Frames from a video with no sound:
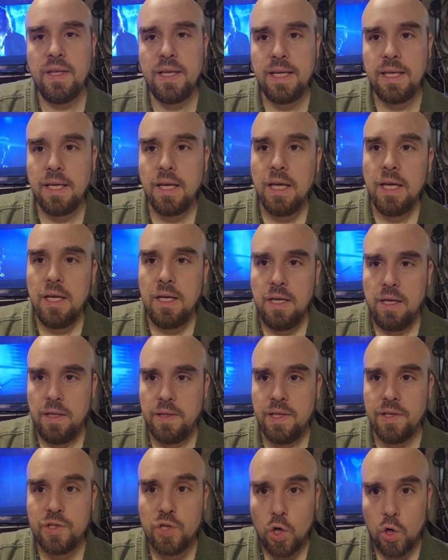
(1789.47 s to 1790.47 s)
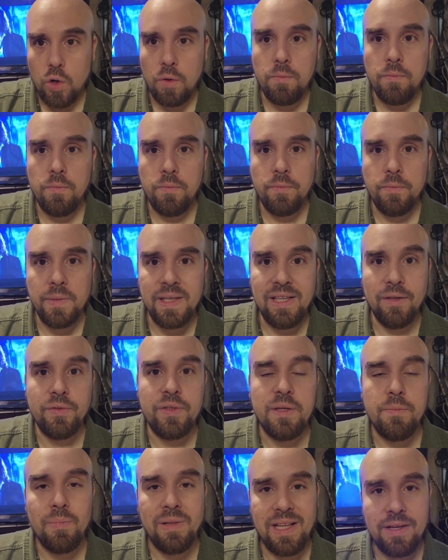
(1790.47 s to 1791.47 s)
the term
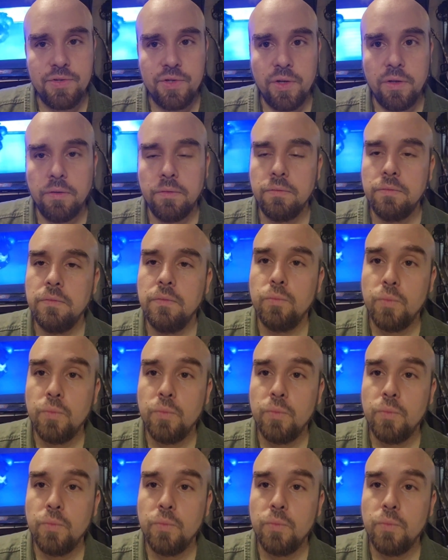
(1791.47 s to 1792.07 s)
guilty pleasure,